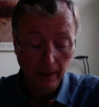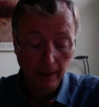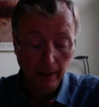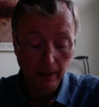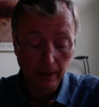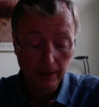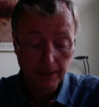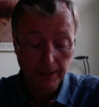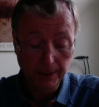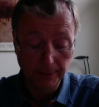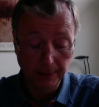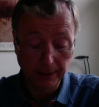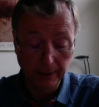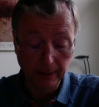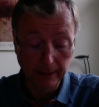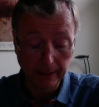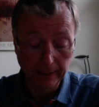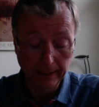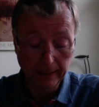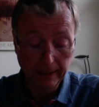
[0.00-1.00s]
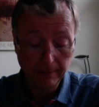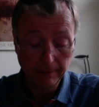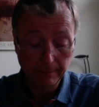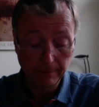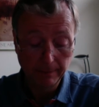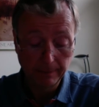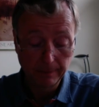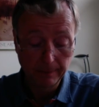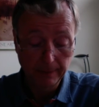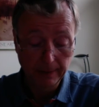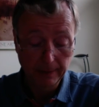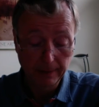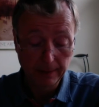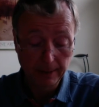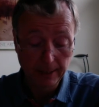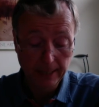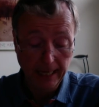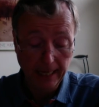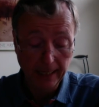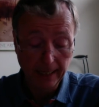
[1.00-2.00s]
Ultimately,
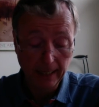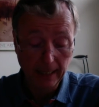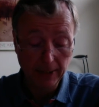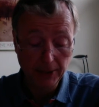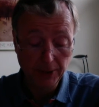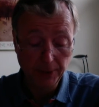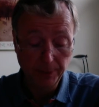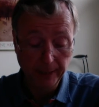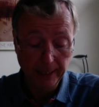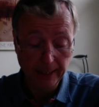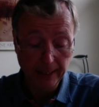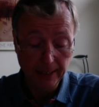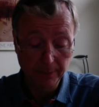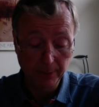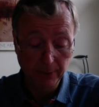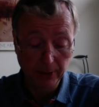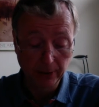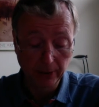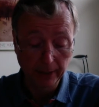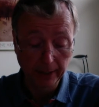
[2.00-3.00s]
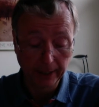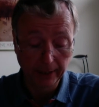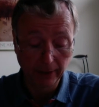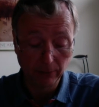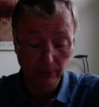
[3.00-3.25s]
set class space modeling